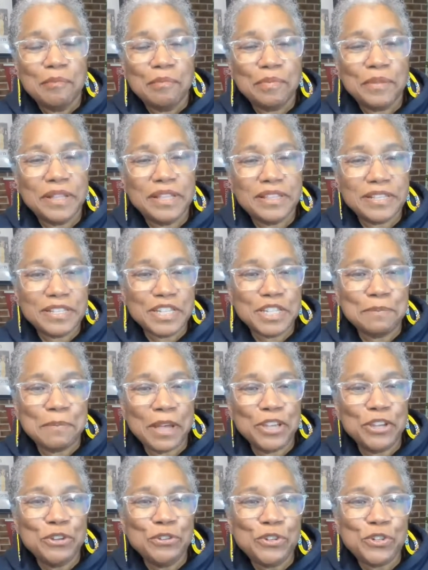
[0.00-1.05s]
please, this is
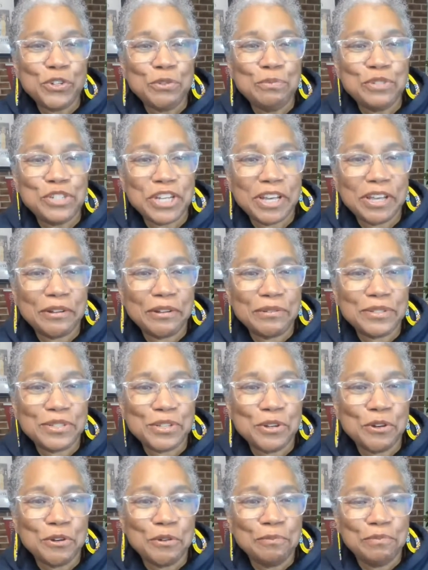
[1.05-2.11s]
my YouTube channel,
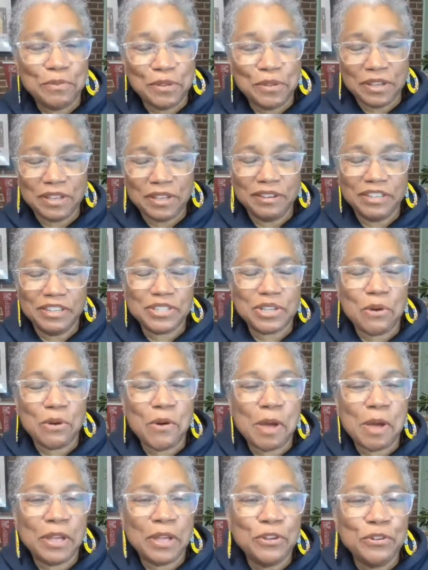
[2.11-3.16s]
so you can just go
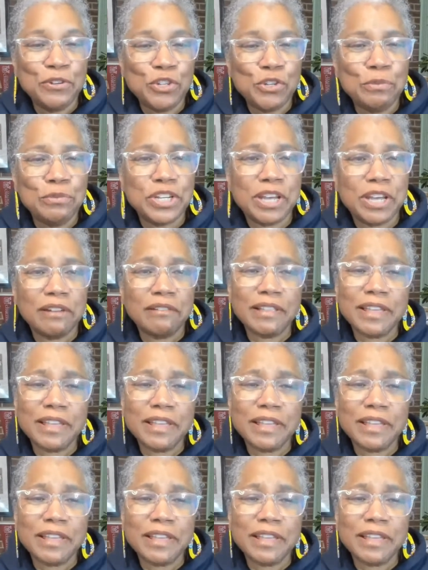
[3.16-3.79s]
on my YouTube channel.